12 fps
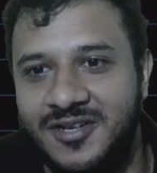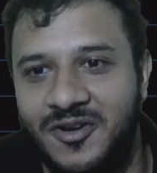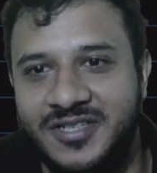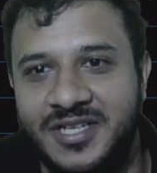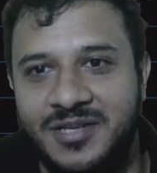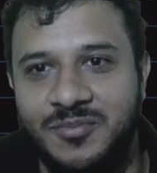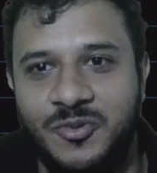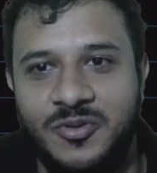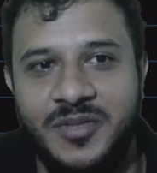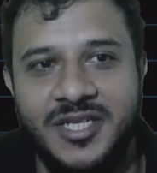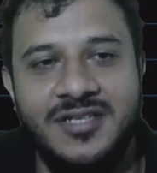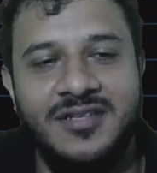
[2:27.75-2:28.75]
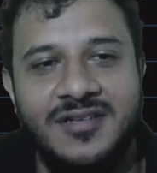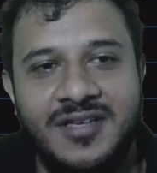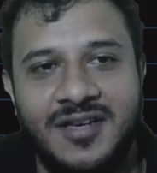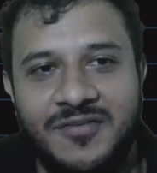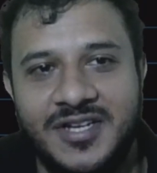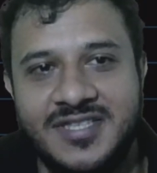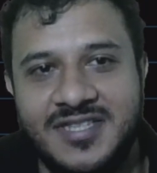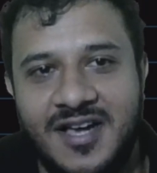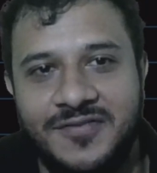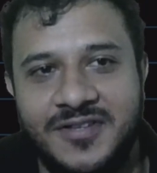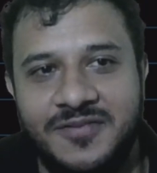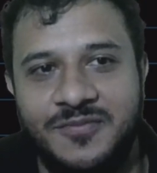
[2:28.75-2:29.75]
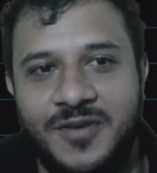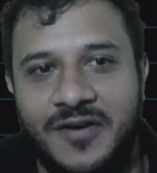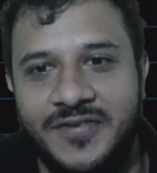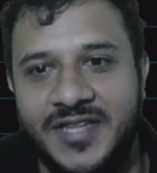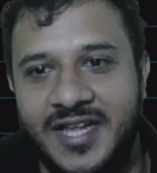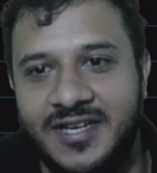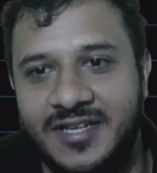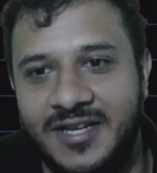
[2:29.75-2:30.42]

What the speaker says: Not anymore, but yeah. What is the after that?